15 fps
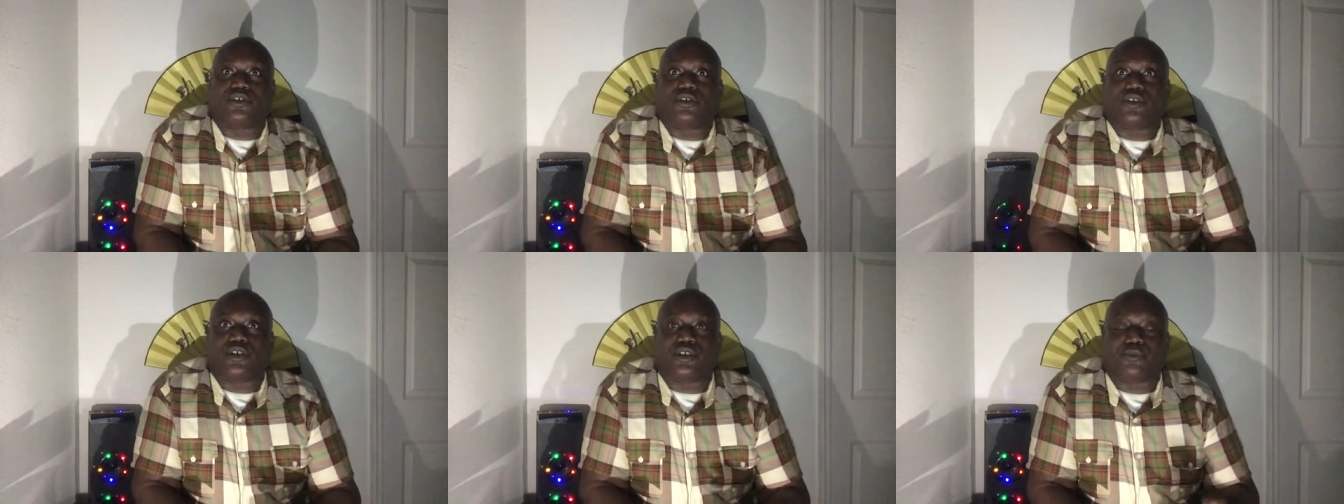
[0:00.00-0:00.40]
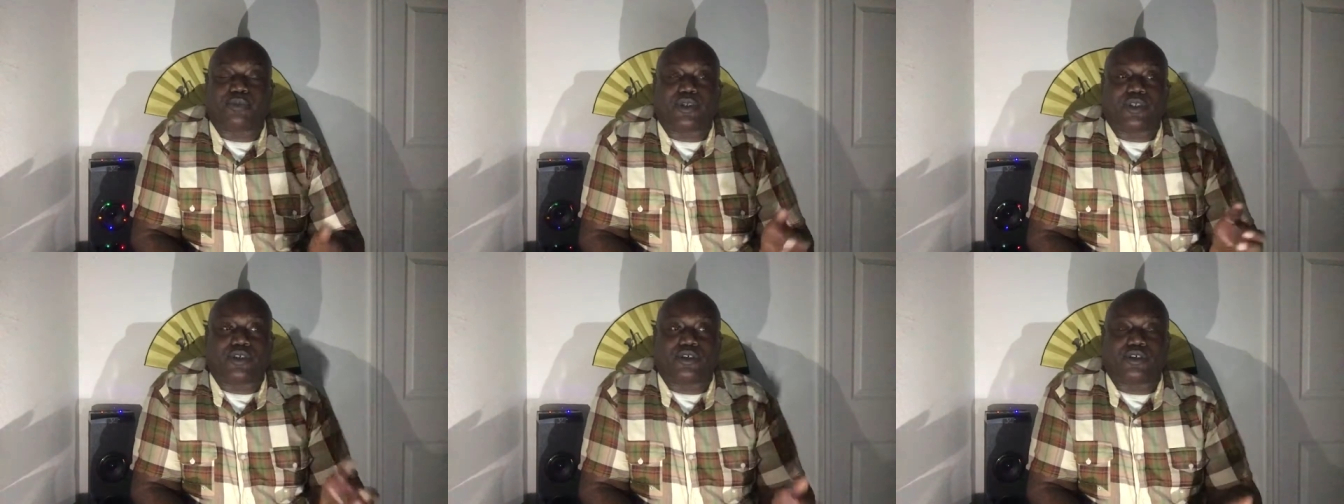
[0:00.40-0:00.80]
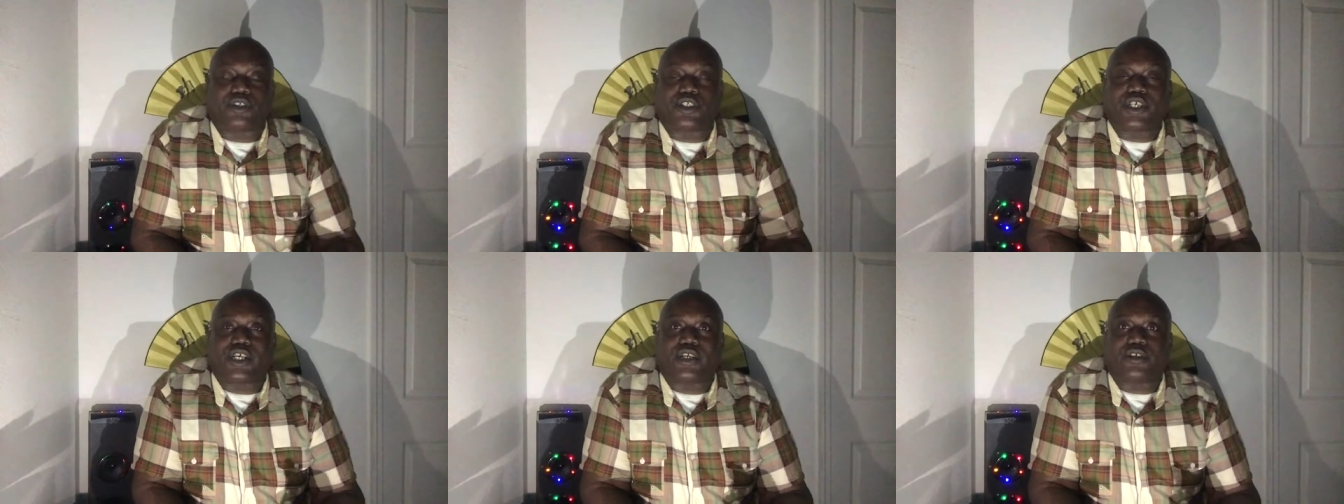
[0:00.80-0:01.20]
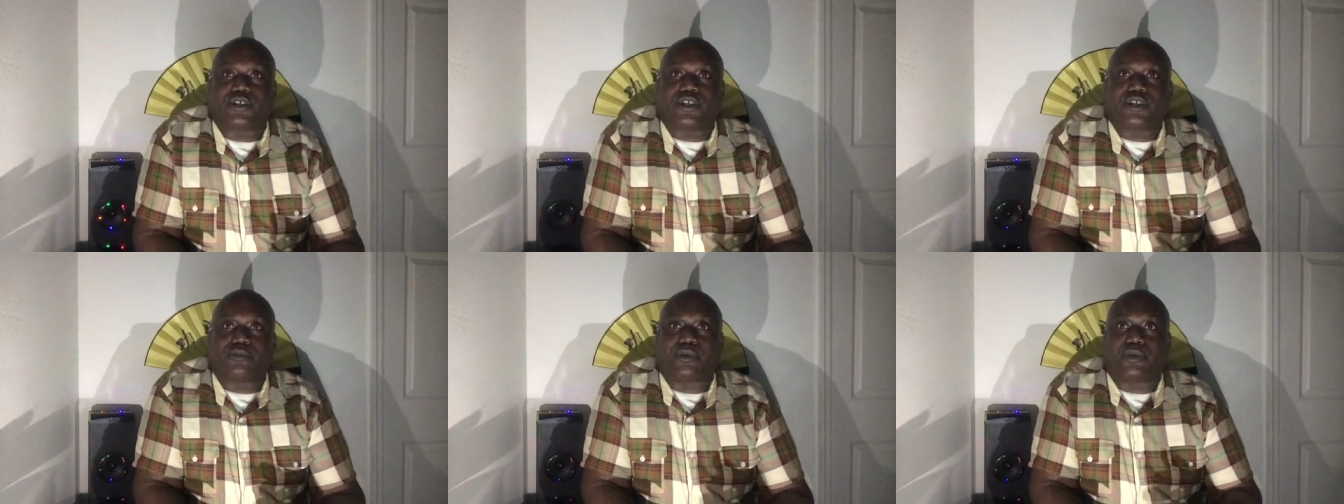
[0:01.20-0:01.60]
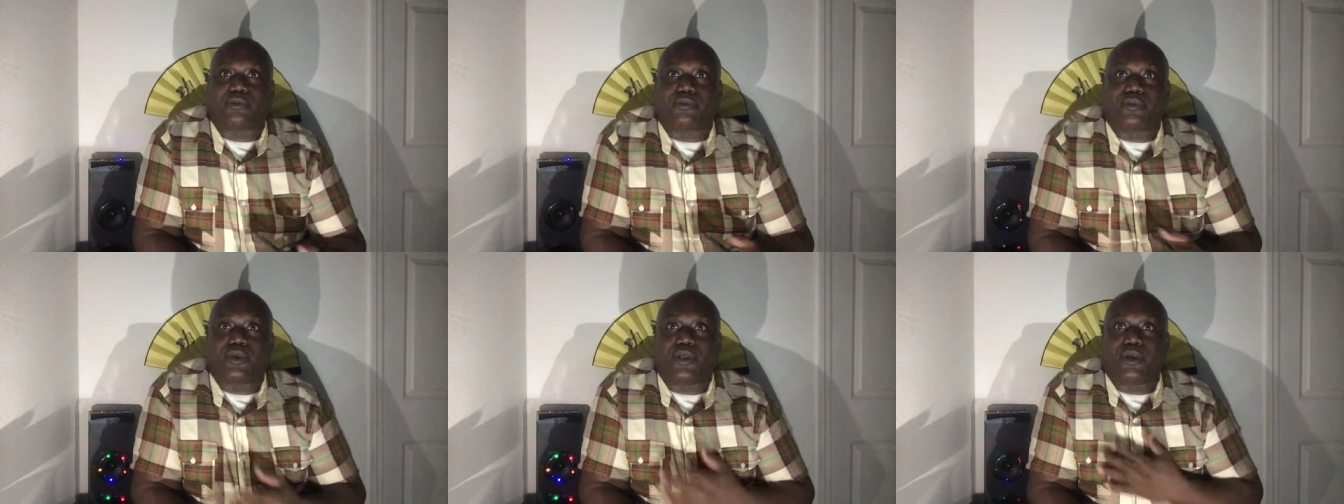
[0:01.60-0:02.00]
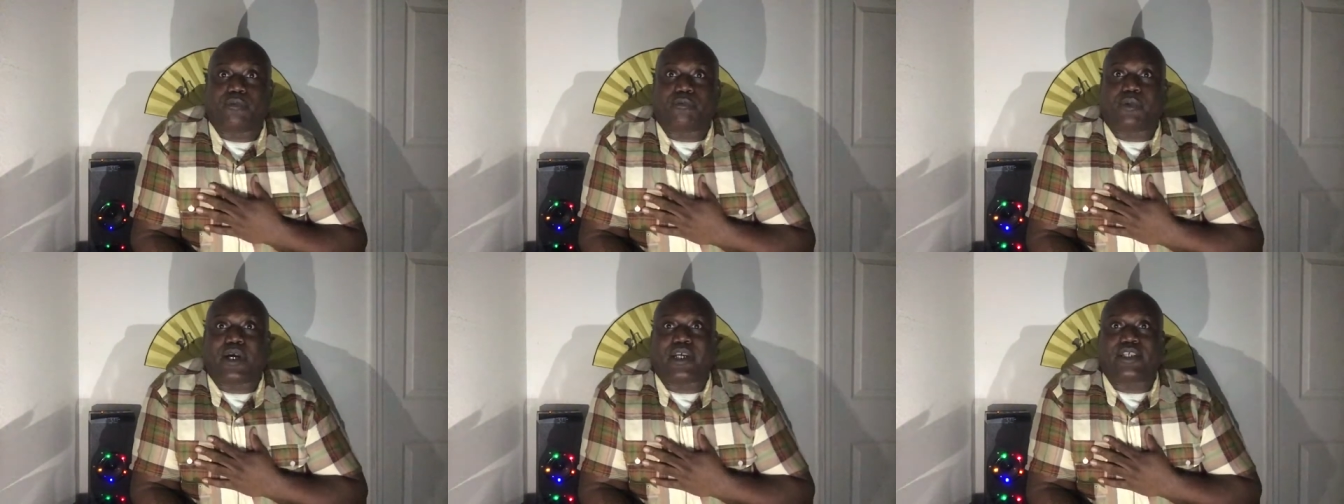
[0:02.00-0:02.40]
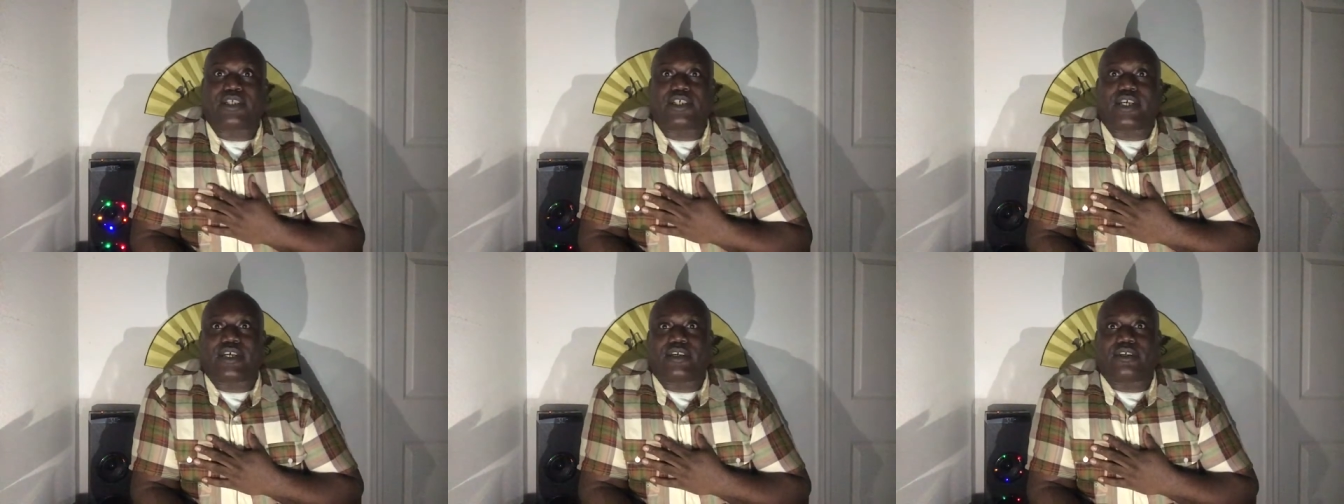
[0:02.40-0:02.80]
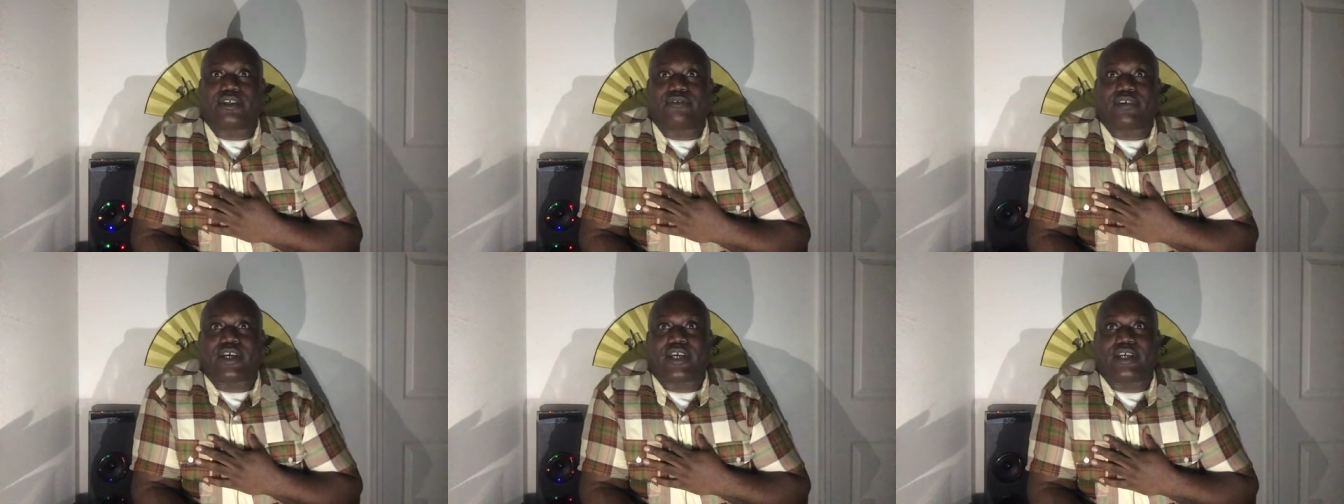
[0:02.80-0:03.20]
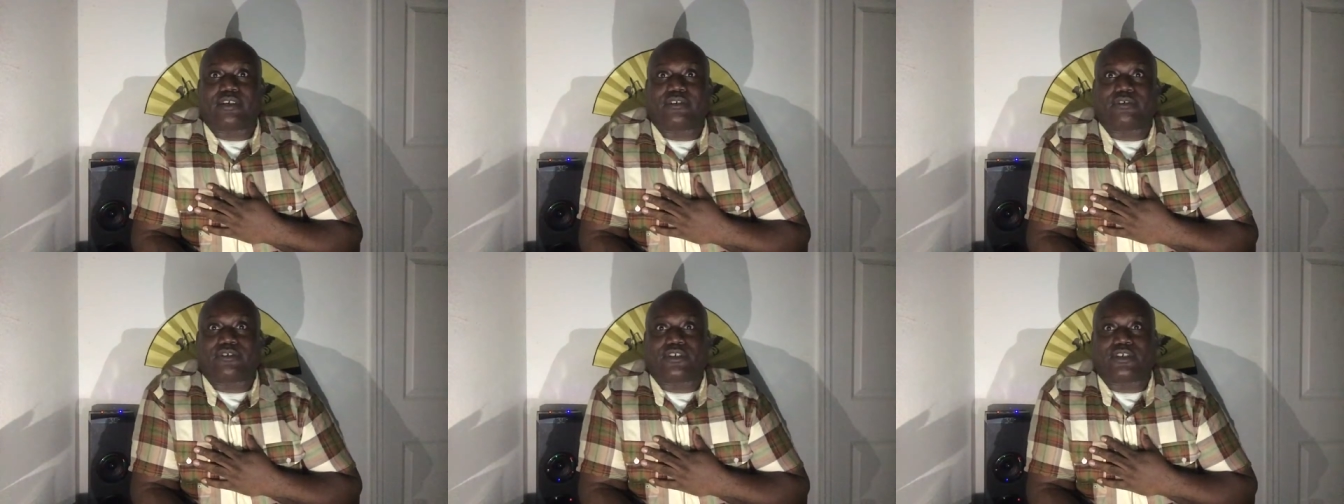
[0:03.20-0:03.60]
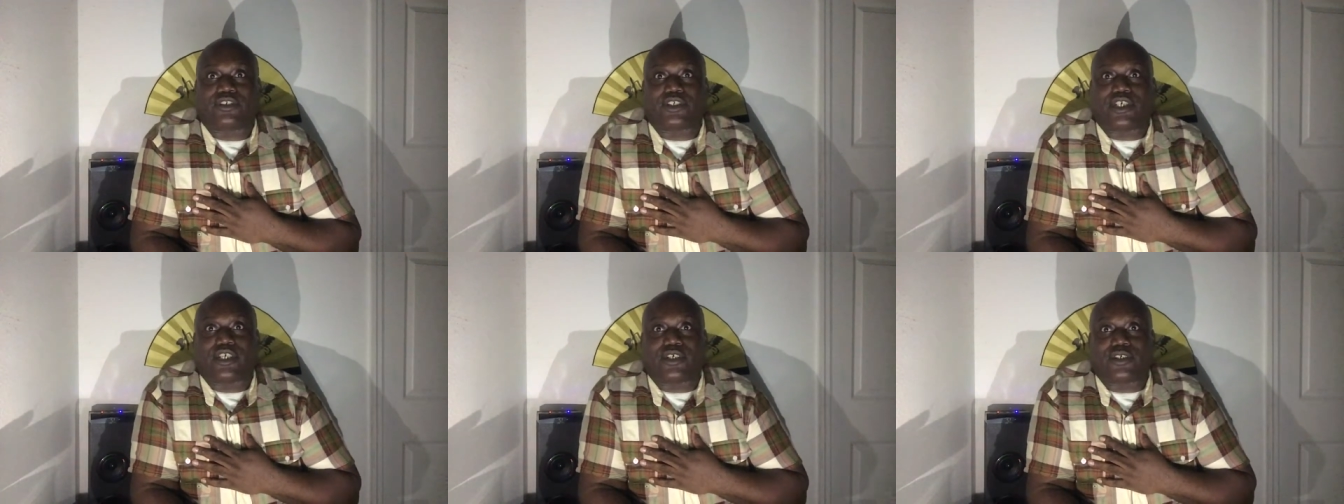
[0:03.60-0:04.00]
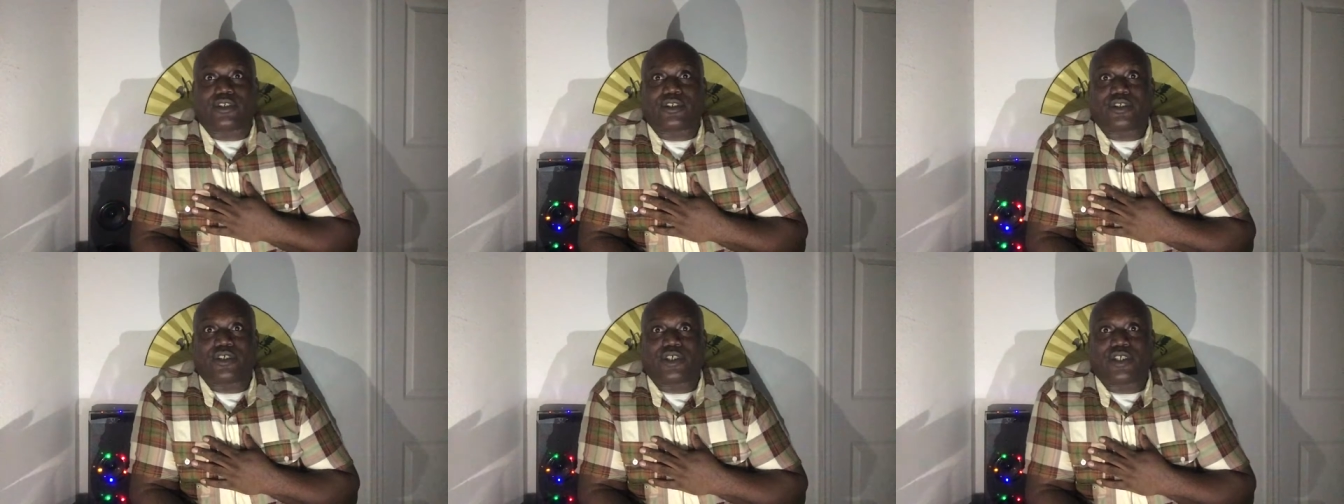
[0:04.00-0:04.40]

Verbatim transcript: It could be your child, it could be my child if I have a child.